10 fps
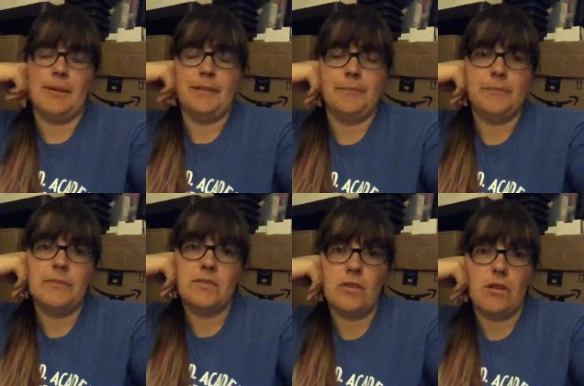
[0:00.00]
about?
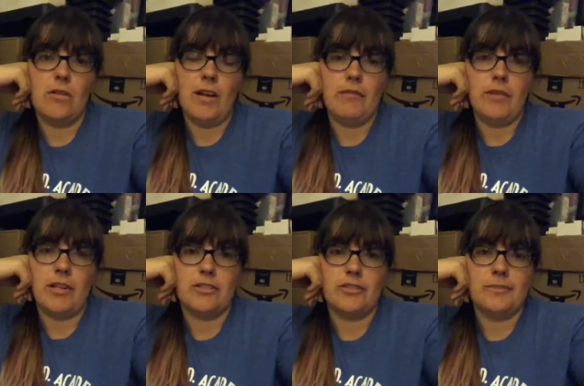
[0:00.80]
So I've
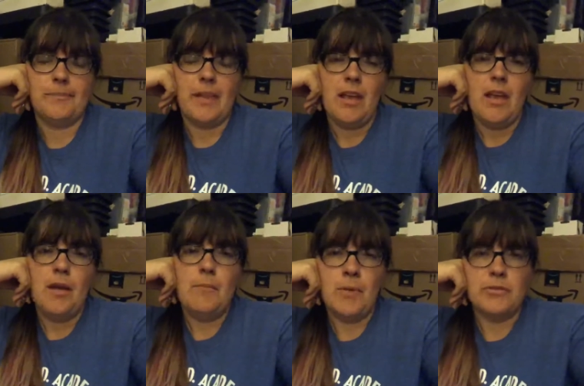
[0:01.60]
watched
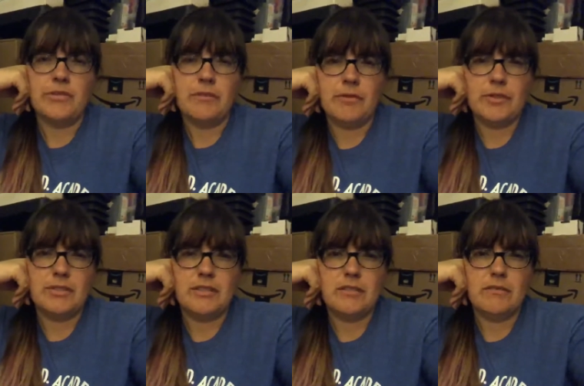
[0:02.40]
most of the
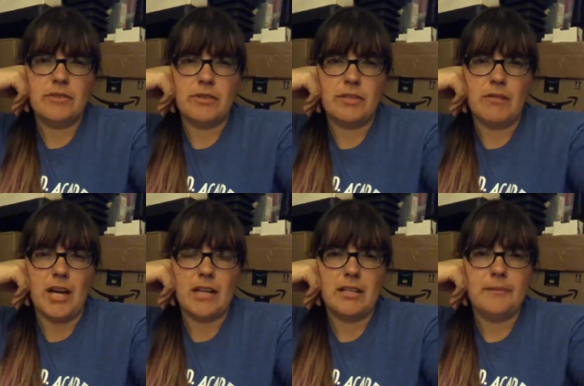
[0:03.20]
first season of 30
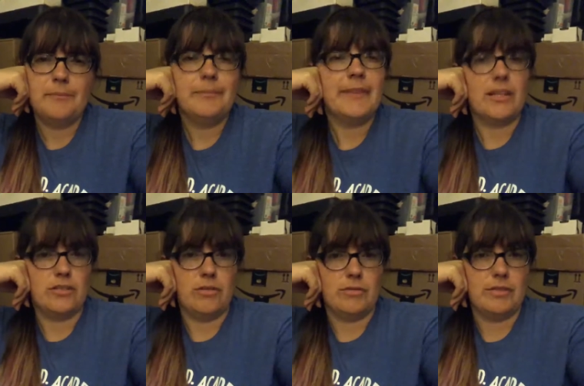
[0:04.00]
Rock. That
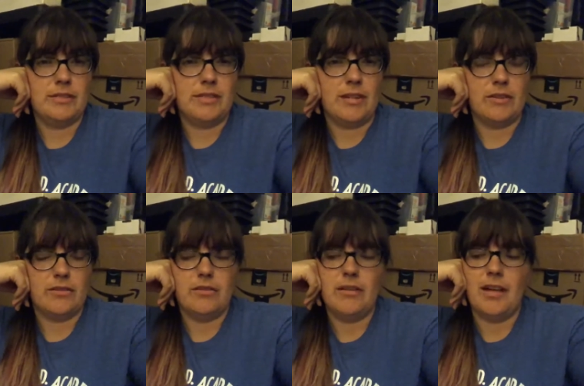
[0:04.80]
show is
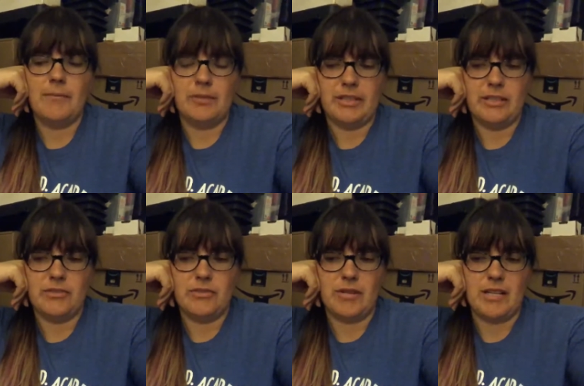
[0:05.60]
hysterical. I'm really
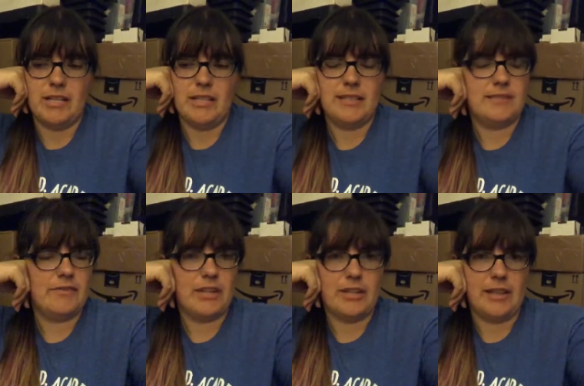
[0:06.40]
enjoying it. It's
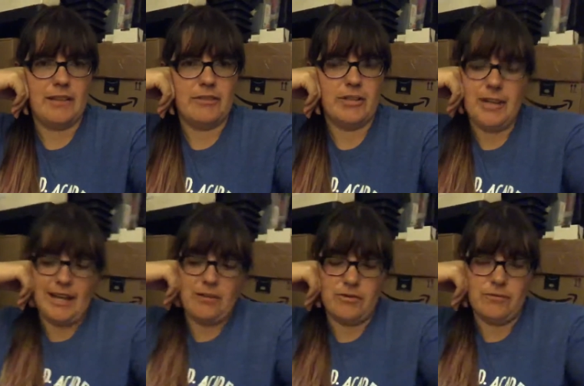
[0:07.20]
very clever.
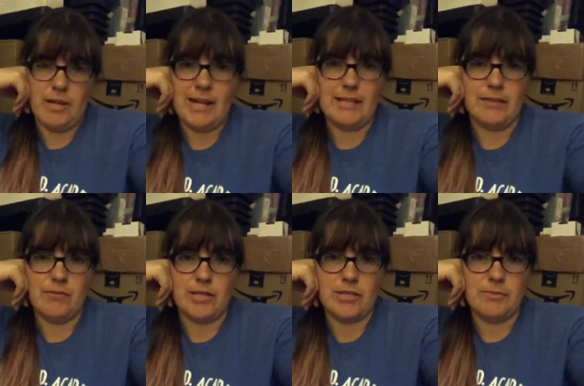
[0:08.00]
I don't know why I
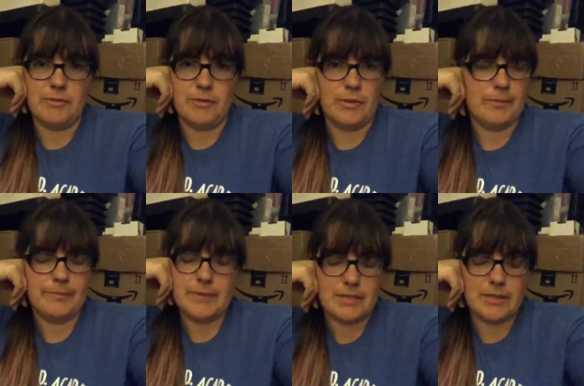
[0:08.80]
didn't watch it before.
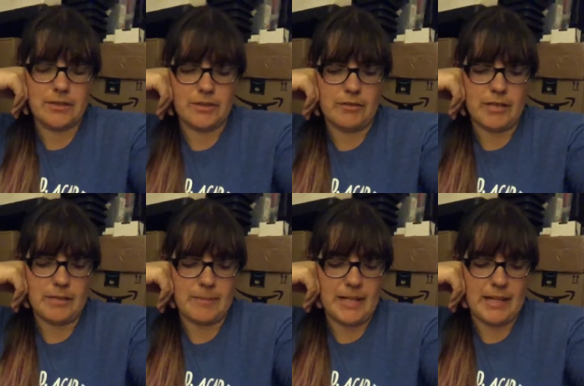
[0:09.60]
It's clearly right
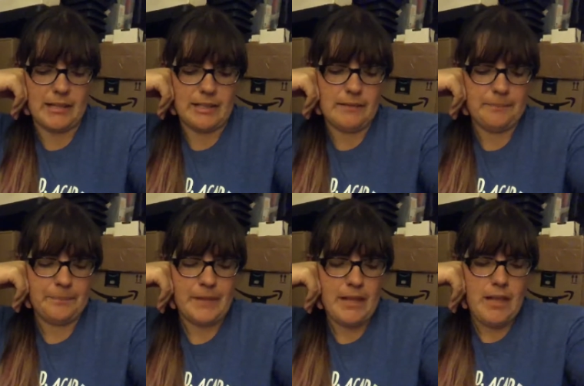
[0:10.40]
up my alley.
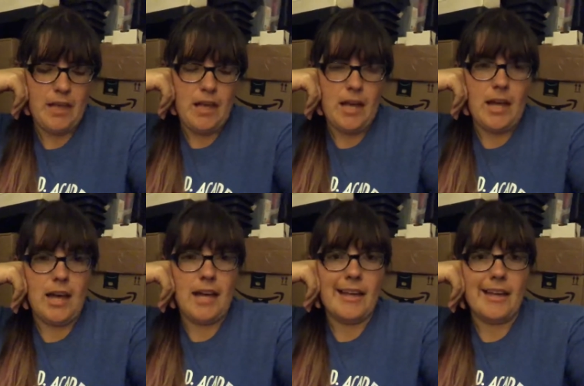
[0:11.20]

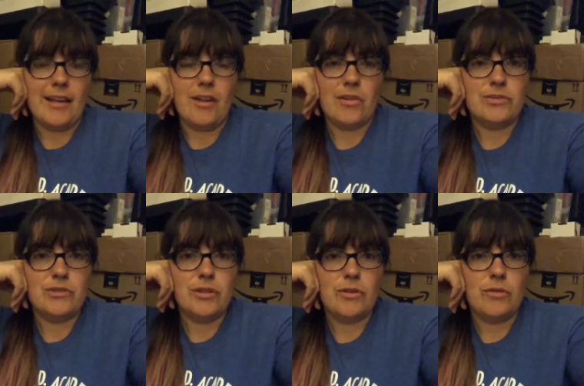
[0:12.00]
I
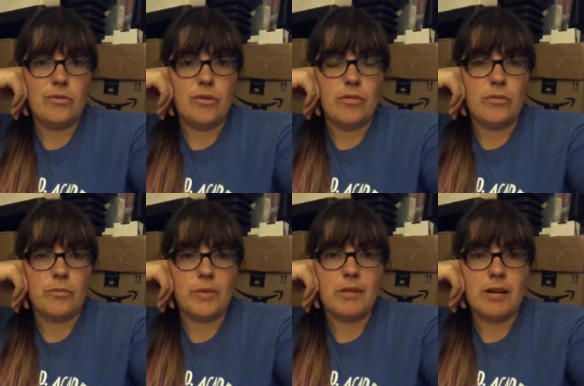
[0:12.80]
also
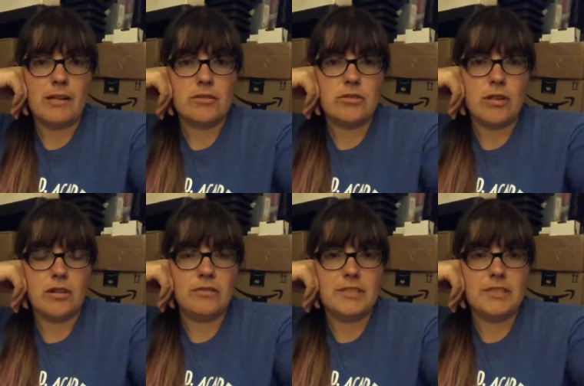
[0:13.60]
rewatched all of